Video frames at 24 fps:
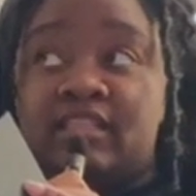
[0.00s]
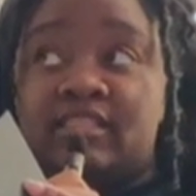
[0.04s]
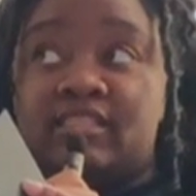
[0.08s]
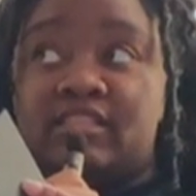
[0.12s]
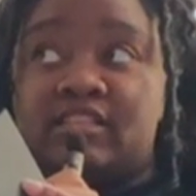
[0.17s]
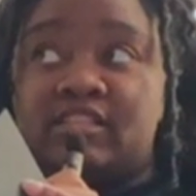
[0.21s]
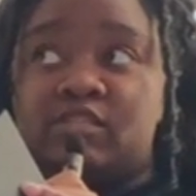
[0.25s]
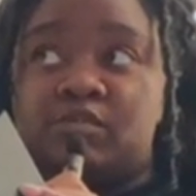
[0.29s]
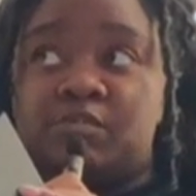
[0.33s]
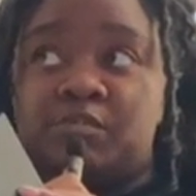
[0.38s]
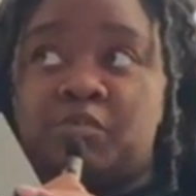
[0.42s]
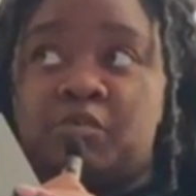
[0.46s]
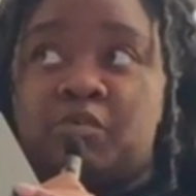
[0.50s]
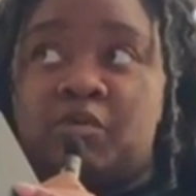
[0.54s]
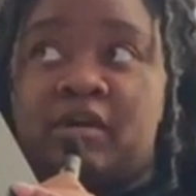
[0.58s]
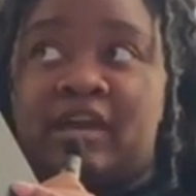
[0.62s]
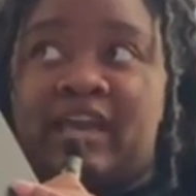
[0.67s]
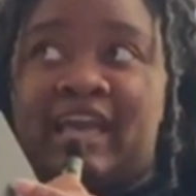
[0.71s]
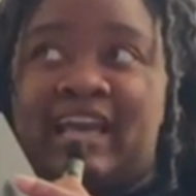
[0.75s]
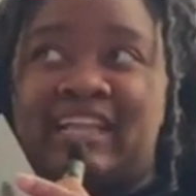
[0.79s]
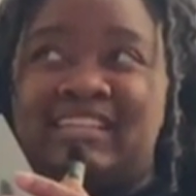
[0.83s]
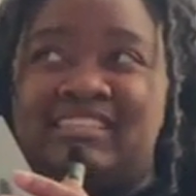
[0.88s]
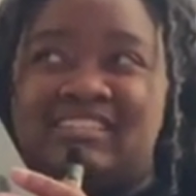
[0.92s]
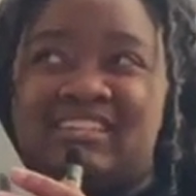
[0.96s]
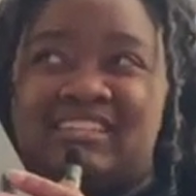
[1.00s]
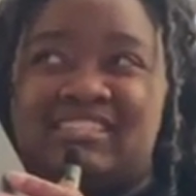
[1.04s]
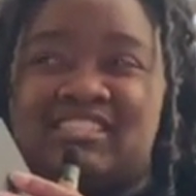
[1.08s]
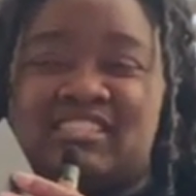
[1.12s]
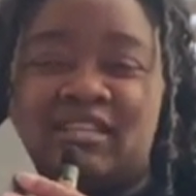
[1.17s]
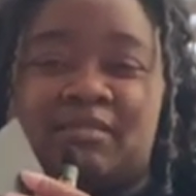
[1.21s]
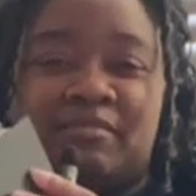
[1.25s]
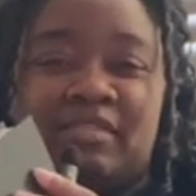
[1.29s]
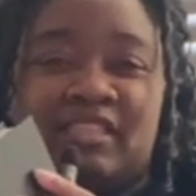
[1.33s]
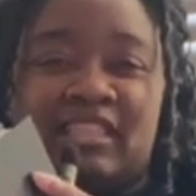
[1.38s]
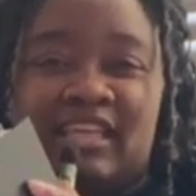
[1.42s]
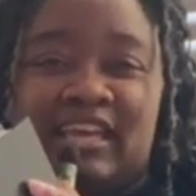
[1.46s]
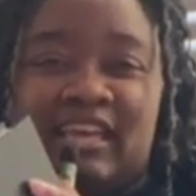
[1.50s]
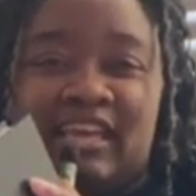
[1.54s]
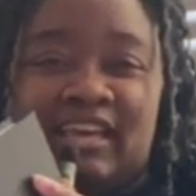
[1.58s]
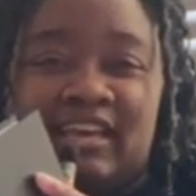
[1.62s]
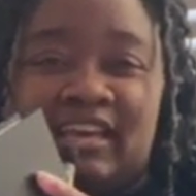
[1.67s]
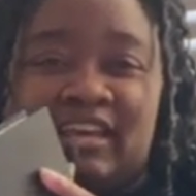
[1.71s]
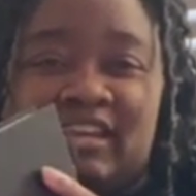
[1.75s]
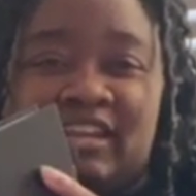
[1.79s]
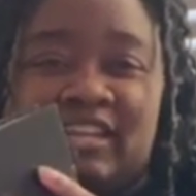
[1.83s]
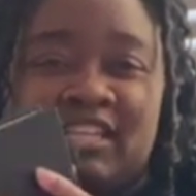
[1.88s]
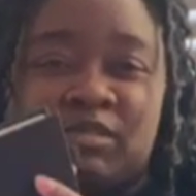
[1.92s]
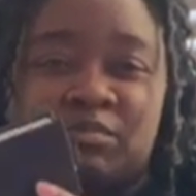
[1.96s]
This boy had done
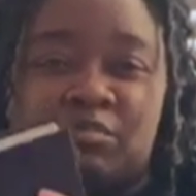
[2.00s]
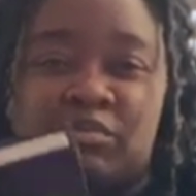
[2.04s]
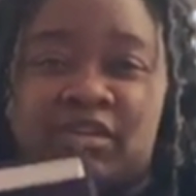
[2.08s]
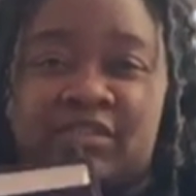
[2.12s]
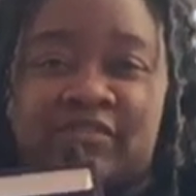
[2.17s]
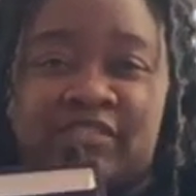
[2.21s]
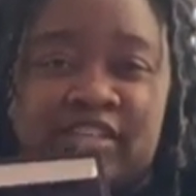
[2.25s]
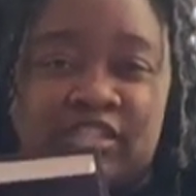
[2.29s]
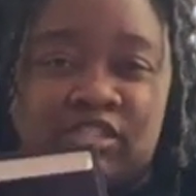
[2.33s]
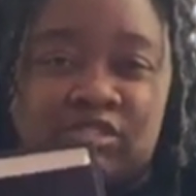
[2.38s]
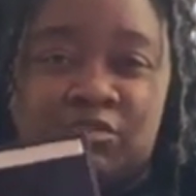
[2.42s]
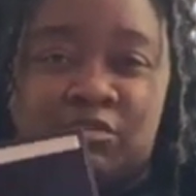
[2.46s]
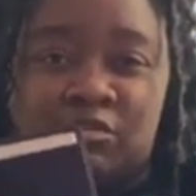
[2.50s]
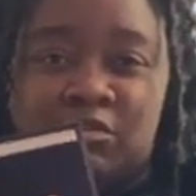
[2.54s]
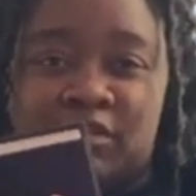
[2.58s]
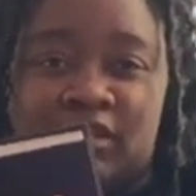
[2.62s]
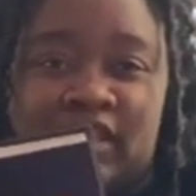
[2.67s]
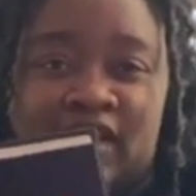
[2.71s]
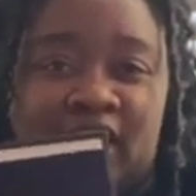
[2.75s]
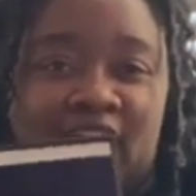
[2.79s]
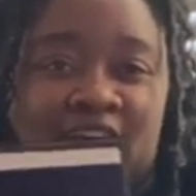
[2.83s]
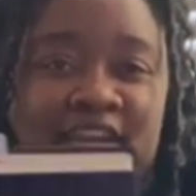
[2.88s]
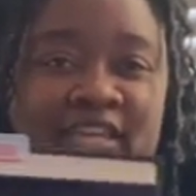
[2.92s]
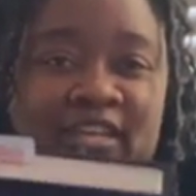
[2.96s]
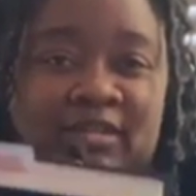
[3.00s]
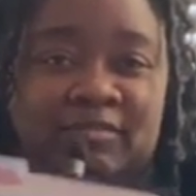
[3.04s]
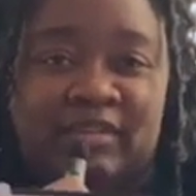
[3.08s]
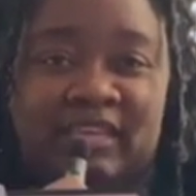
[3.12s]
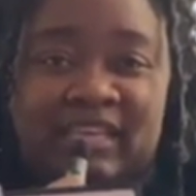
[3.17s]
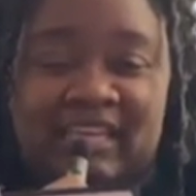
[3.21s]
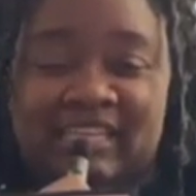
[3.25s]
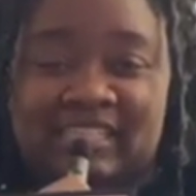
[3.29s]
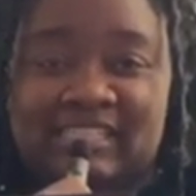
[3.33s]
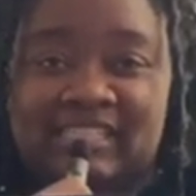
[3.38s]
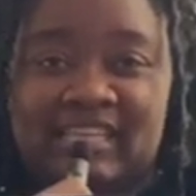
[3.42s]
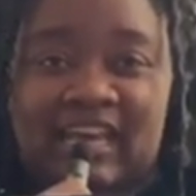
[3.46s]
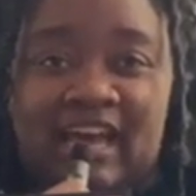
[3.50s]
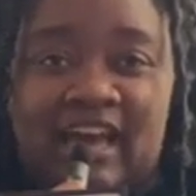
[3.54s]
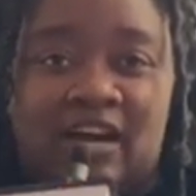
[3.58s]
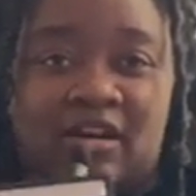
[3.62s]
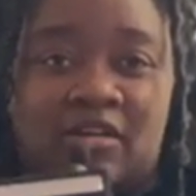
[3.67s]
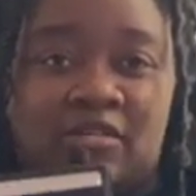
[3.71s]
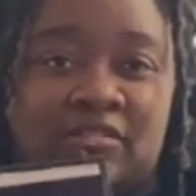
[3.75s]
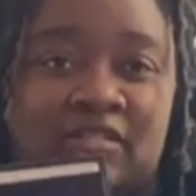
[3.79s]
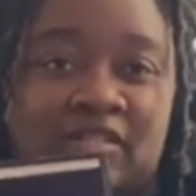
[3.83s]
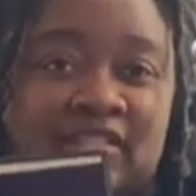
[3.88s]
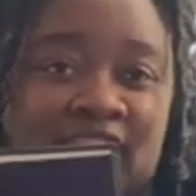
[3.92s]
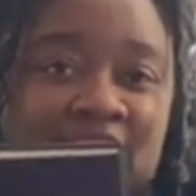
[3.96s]
something in his previous school that got him kicked
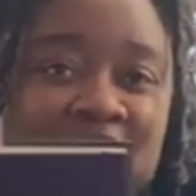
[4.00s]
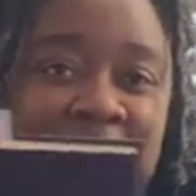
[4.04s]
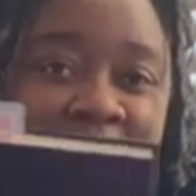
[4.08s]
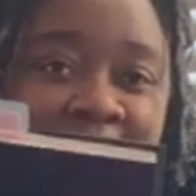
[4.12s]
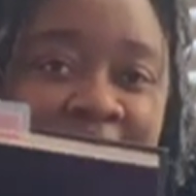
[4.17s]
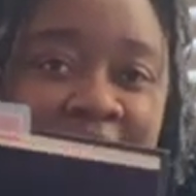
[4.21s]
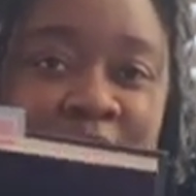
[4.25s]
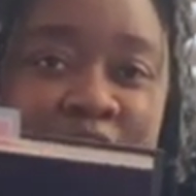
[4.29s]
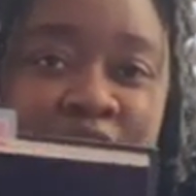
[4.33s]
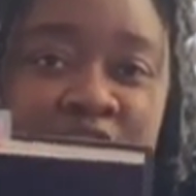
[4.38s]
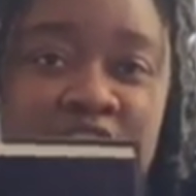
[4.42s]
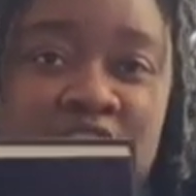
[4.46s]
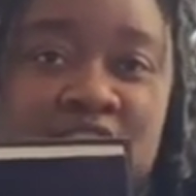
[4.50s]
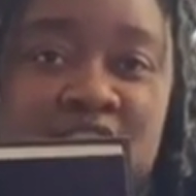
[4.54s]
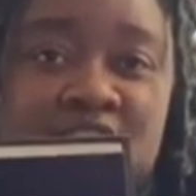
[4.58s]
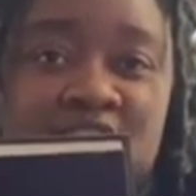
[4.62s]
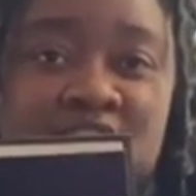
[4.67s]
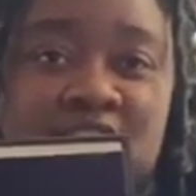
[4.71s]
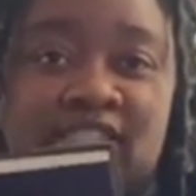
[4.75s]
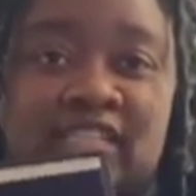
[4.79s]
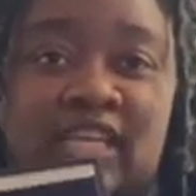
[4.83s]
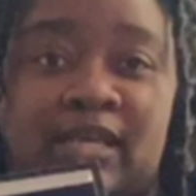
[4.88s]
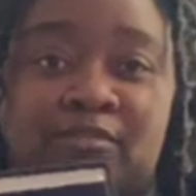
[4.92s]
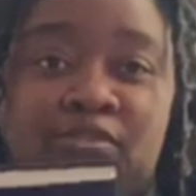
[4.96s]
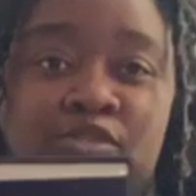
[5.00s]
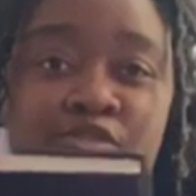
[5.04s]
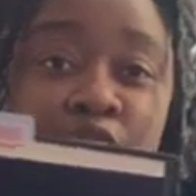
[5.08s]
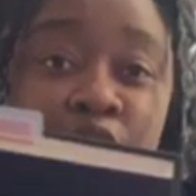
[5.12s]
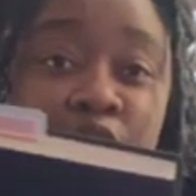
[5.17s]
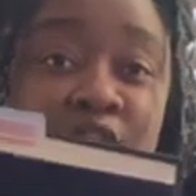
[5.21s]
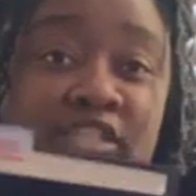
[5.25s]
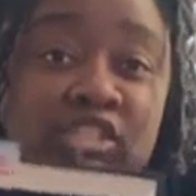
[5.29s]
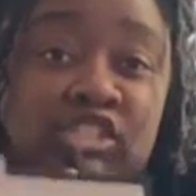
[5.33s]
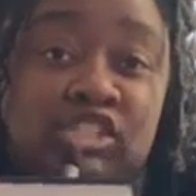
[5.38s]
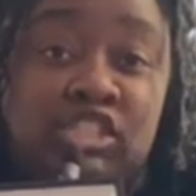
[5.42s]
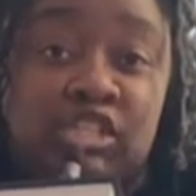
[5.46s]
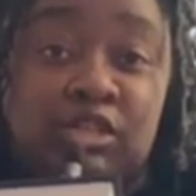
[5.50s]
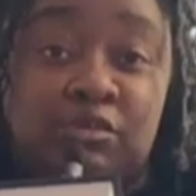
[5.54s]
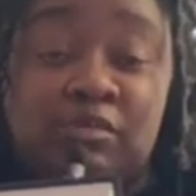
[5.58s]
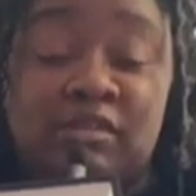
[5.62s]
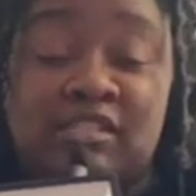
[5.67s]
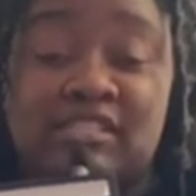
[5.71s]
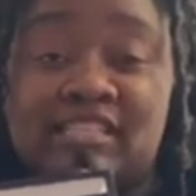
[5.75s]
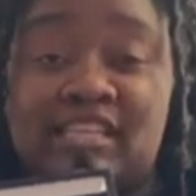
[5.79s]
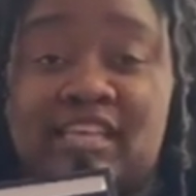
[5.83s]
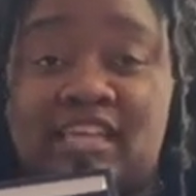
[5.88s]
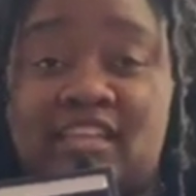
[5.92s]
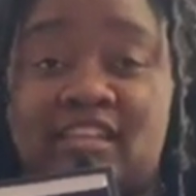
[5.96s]
out, and then he came to the same school that she
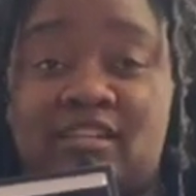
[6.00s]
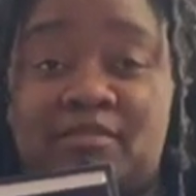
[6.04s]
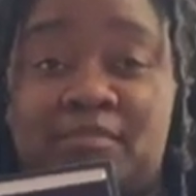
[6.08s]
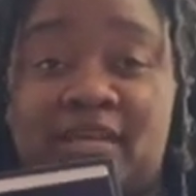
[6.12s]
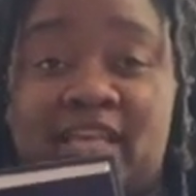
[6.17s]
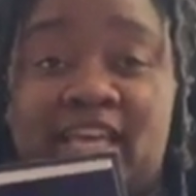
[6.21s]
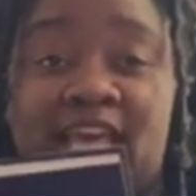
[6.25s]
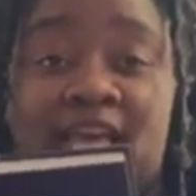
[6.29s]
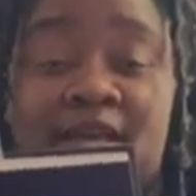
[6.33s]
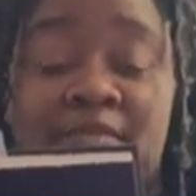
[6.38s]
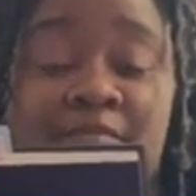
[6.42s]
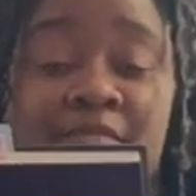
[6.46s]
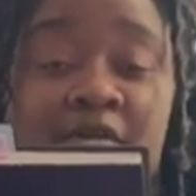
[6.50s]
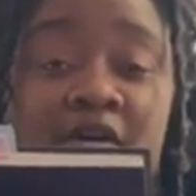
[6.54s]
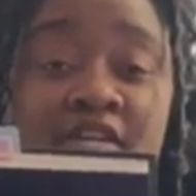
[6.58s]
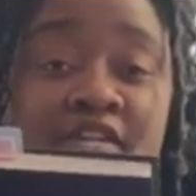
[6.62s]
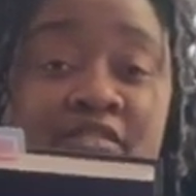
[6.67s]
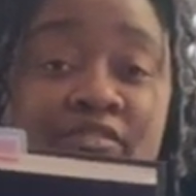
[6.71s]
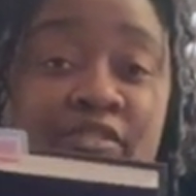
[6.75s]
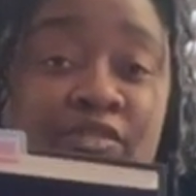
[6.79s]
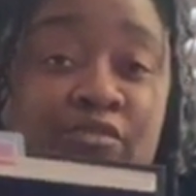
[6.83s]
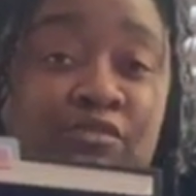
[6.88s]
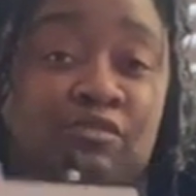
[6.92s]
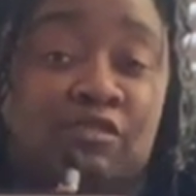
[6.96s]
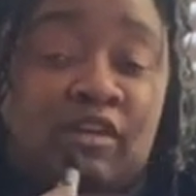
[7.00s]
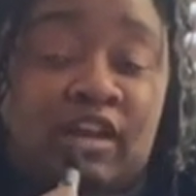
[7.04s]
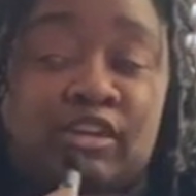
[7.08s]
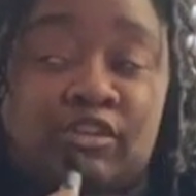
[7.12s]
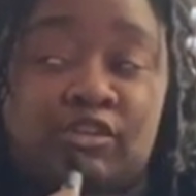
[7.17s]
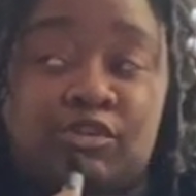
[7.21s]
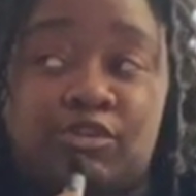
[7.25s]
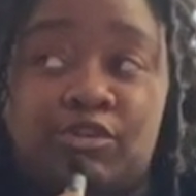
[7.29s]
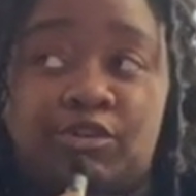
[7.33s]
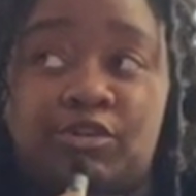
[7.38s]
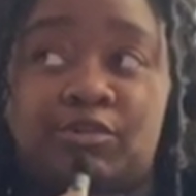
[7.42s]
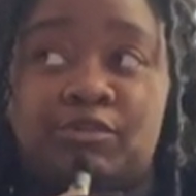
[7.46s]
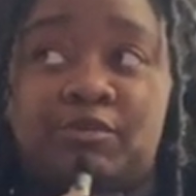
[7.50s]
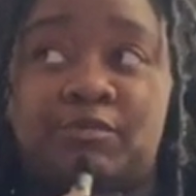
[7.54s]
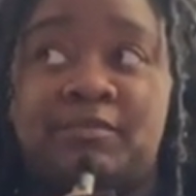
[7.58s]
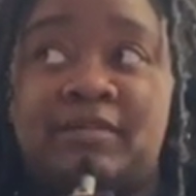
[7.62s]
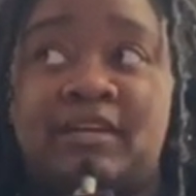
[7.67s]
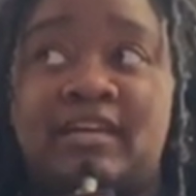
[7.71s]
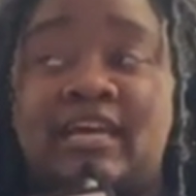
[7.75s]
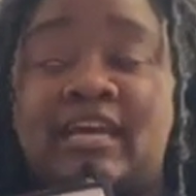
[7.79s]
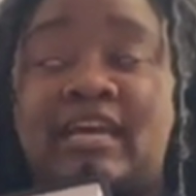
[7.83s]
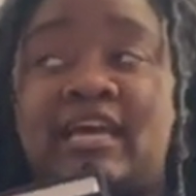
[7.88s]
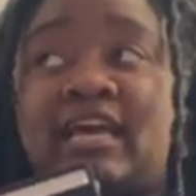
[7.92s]
was in and became part of the friend group.